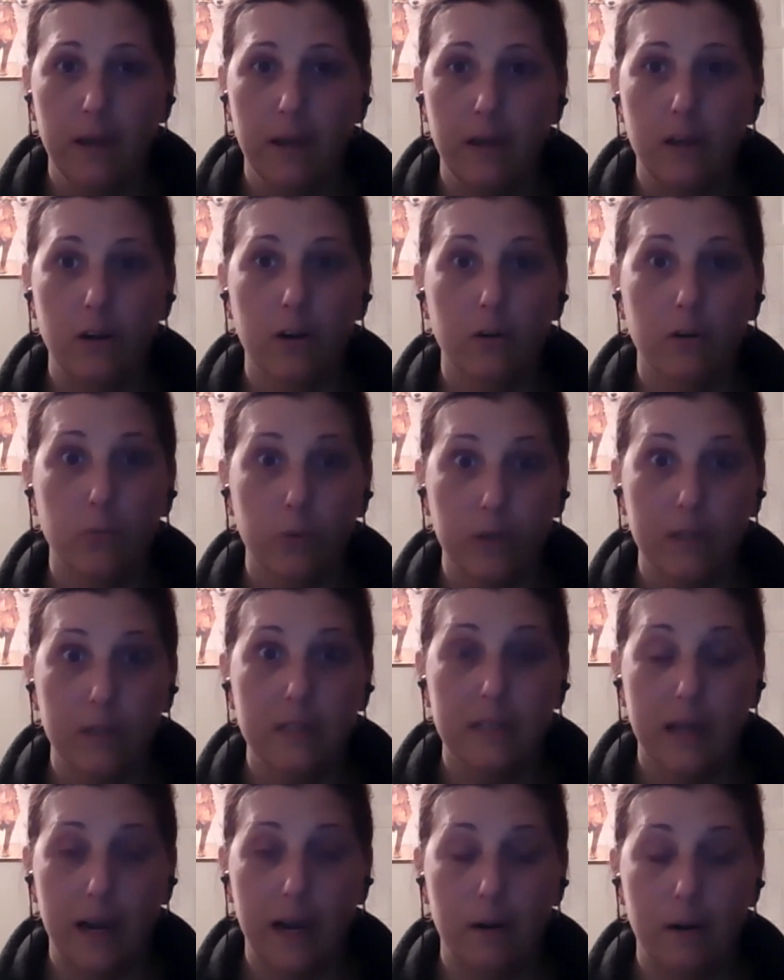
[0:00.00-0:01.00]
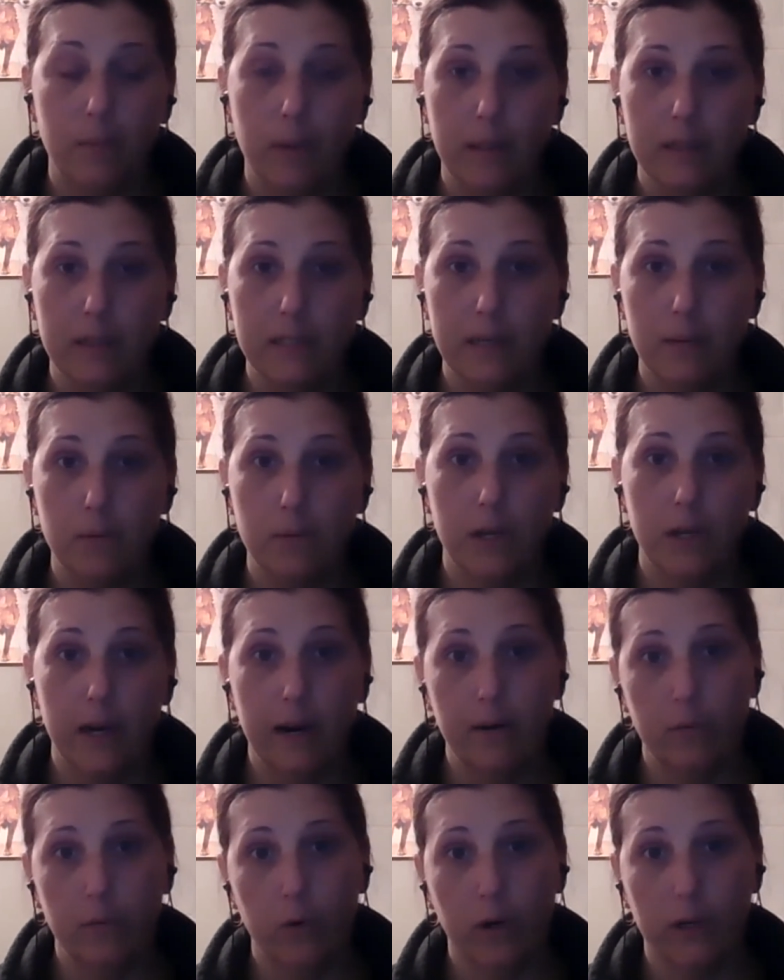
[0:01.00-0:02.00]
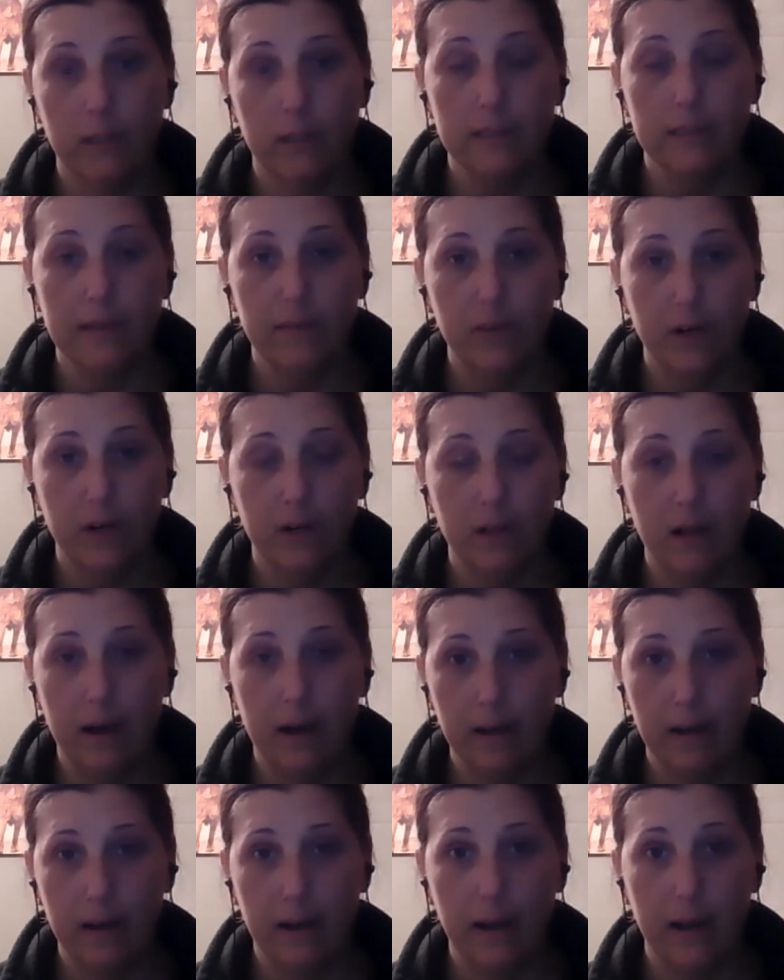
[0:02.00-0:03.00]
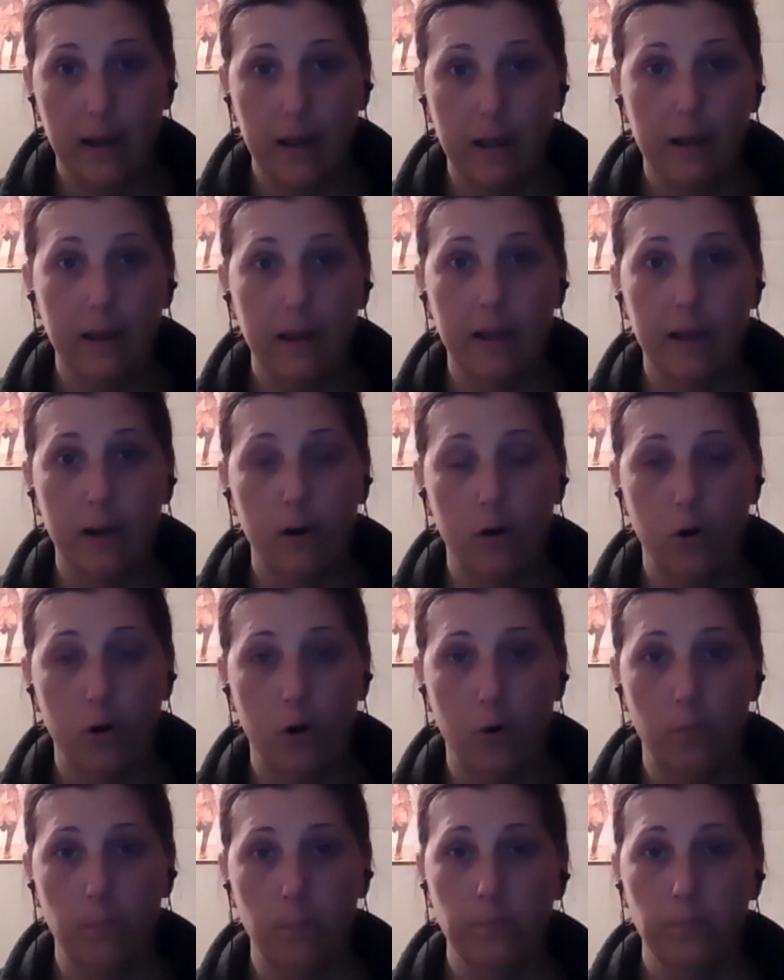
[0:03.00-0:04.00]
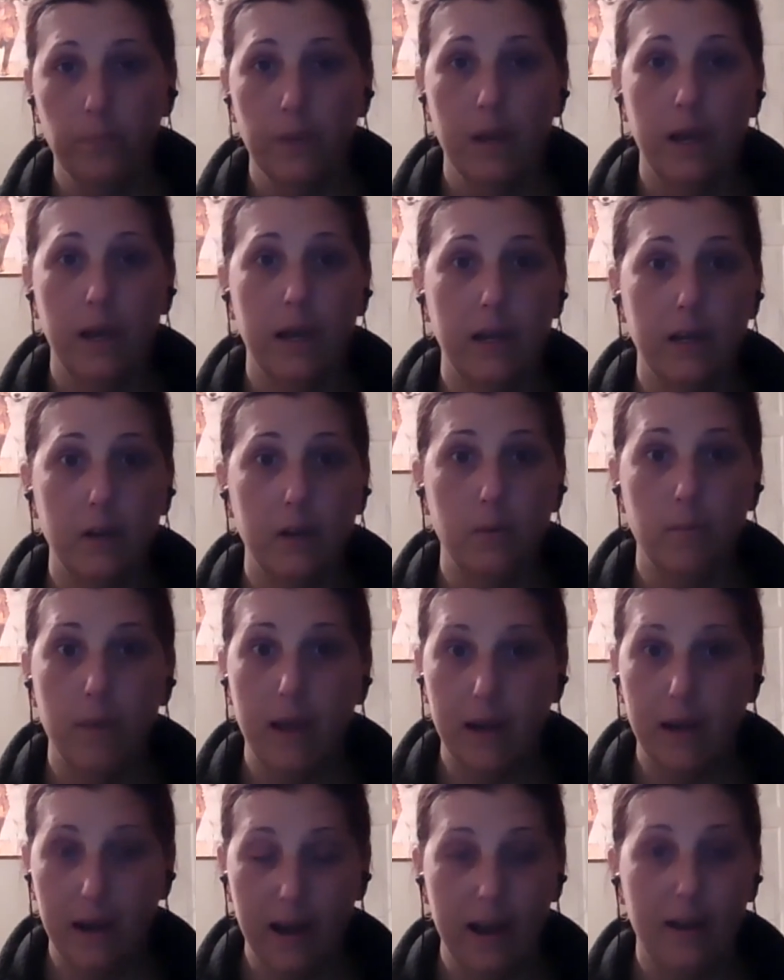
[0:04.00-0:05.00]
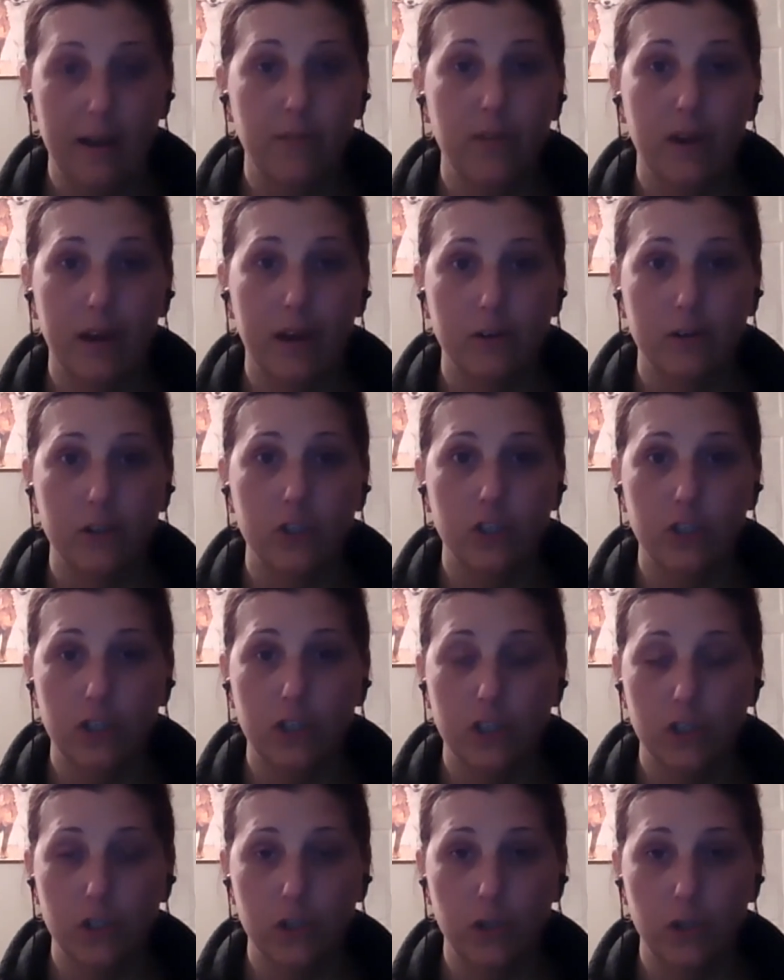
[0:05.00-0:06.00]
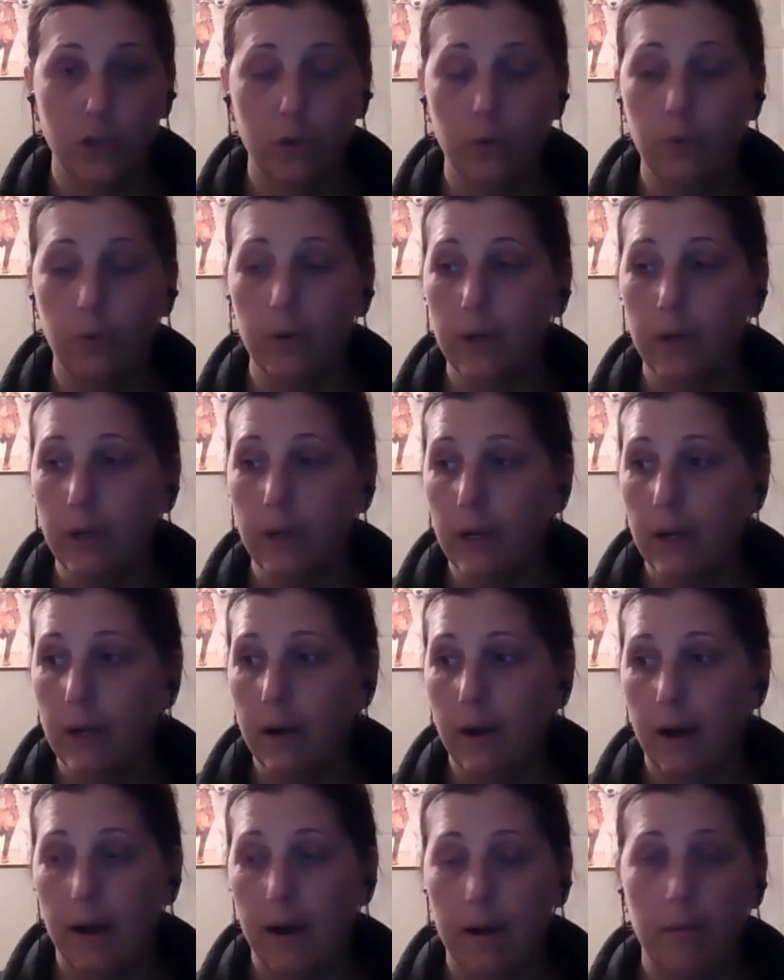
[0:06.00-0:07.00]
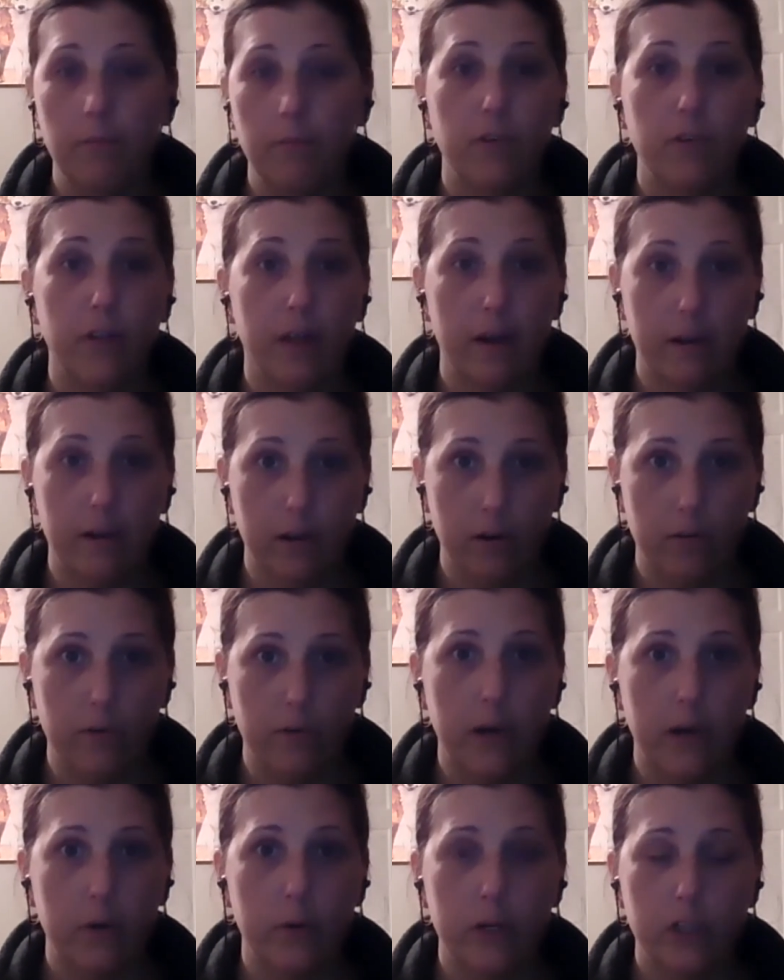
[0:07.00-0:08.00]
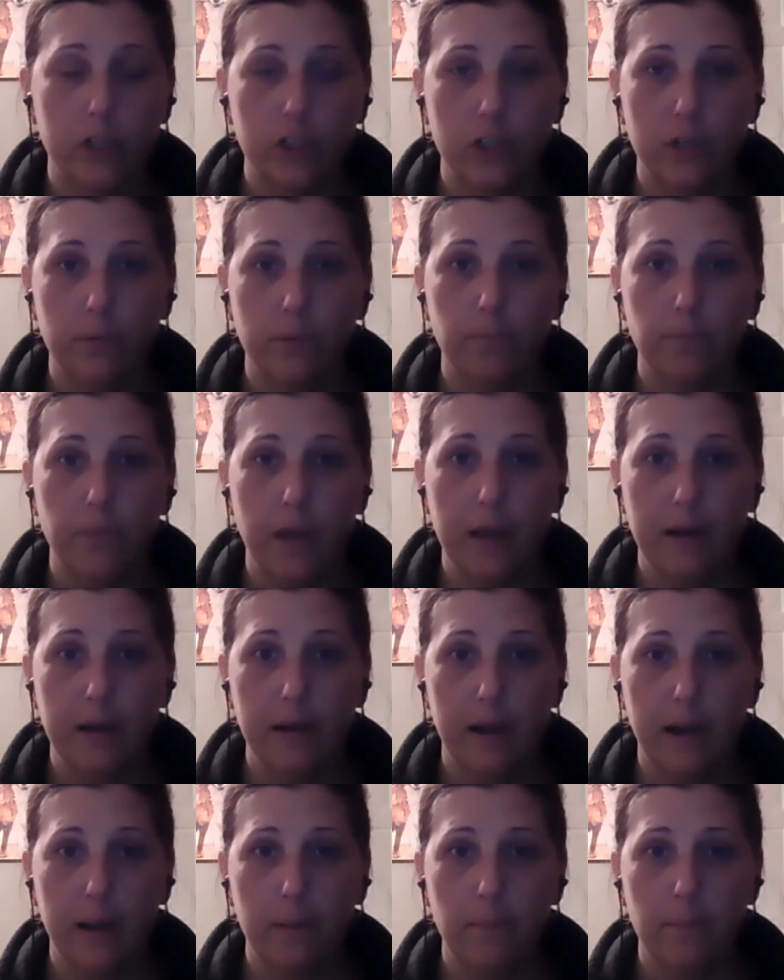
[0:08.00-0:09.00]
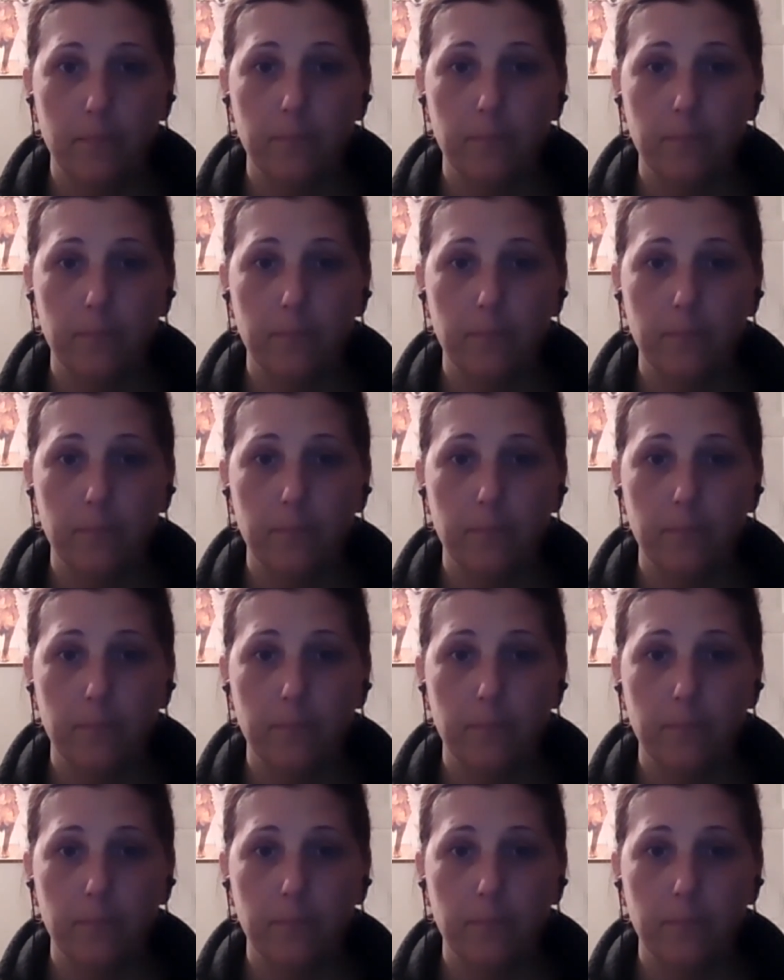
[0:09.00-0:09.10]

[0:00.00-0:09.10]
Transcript: you're really tired by the time you get out of work at 7 o'clock at night and get home, and you may not have the energy to fill out your evaluation that night.